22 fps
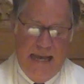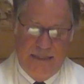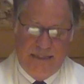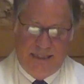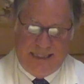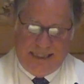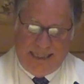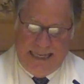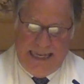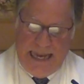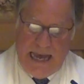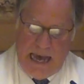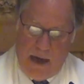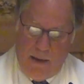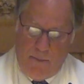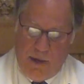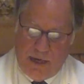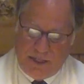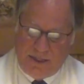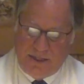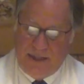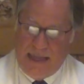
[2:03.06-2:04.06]
and see how
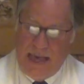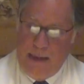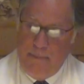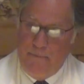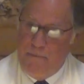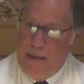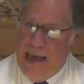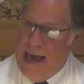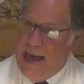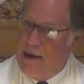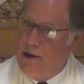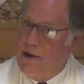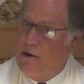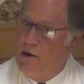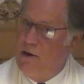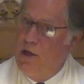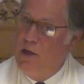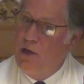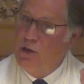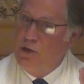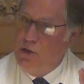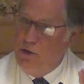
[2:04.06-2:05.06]
much they
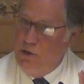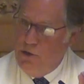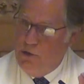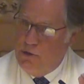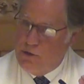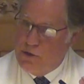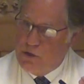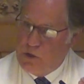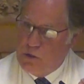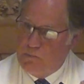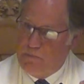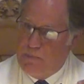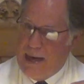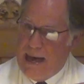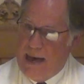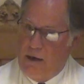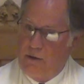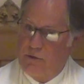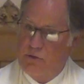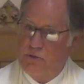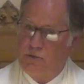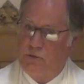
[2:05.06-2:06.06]
matter to your
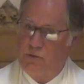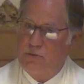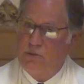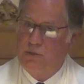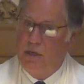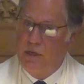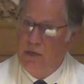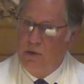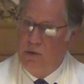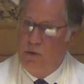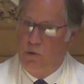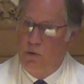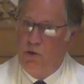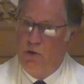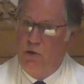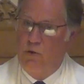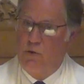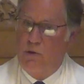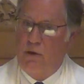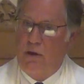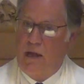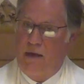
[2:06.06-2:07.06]
spouse or
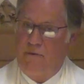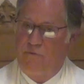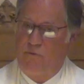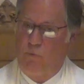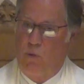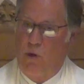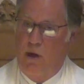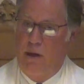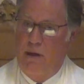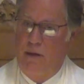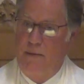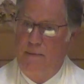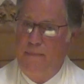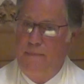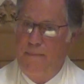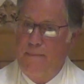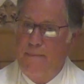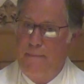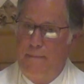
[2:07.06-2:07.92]
your loved one.